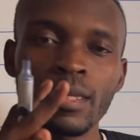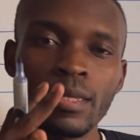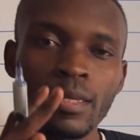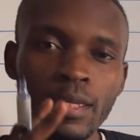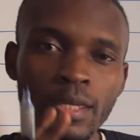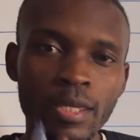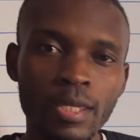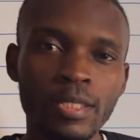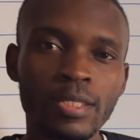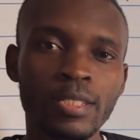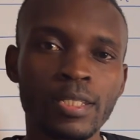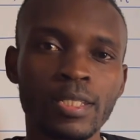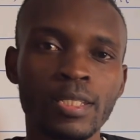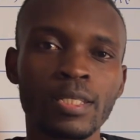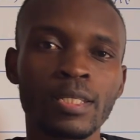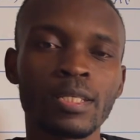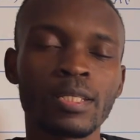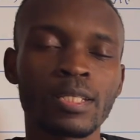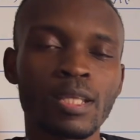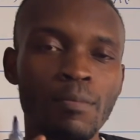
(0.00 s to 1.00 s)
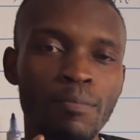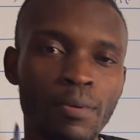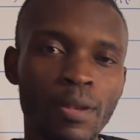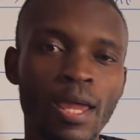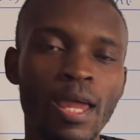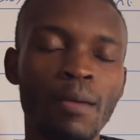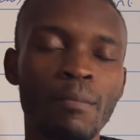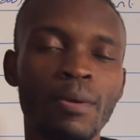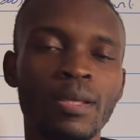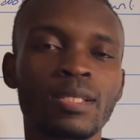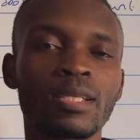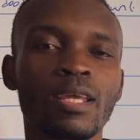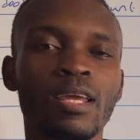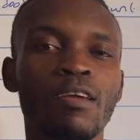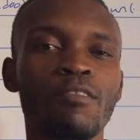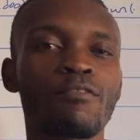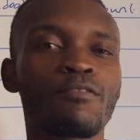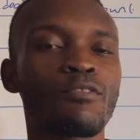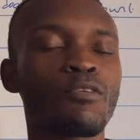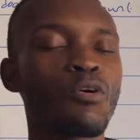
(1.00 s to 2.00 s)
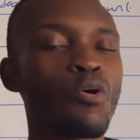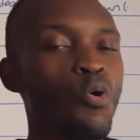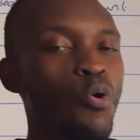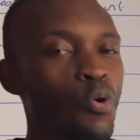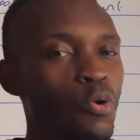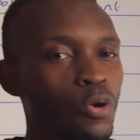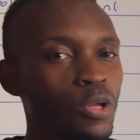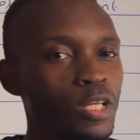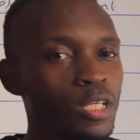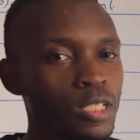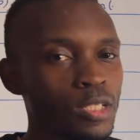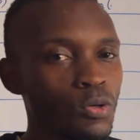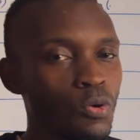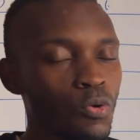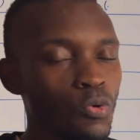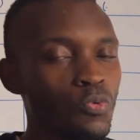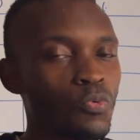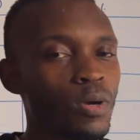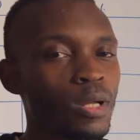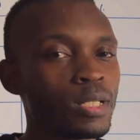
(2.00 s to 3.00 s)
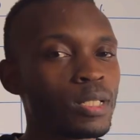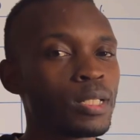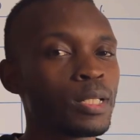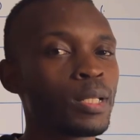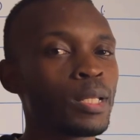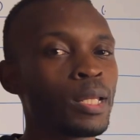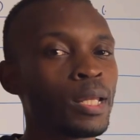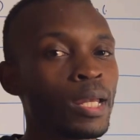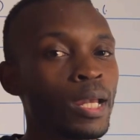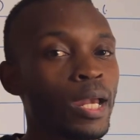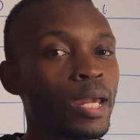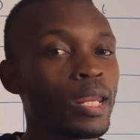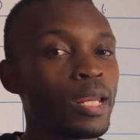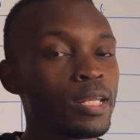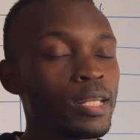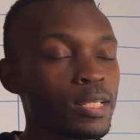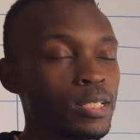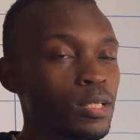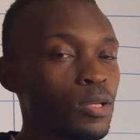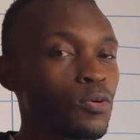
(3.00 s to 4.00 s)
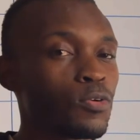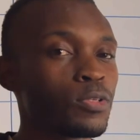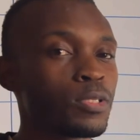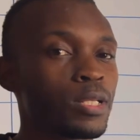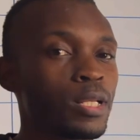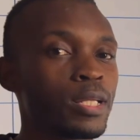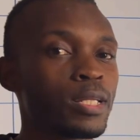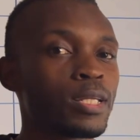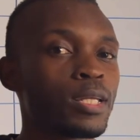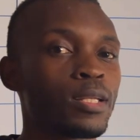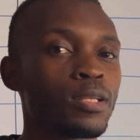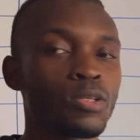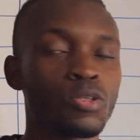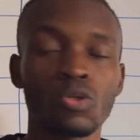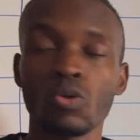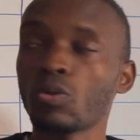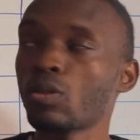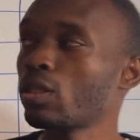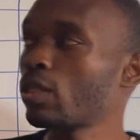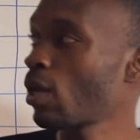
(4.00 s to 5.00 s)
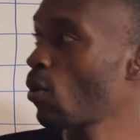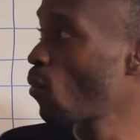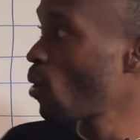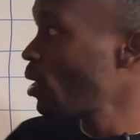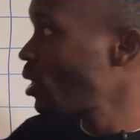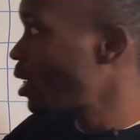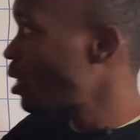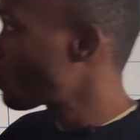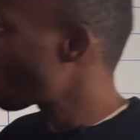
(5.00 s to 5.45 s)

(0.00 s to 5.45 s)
each supplier must have or its own what? Creditors reconciliation. So the one that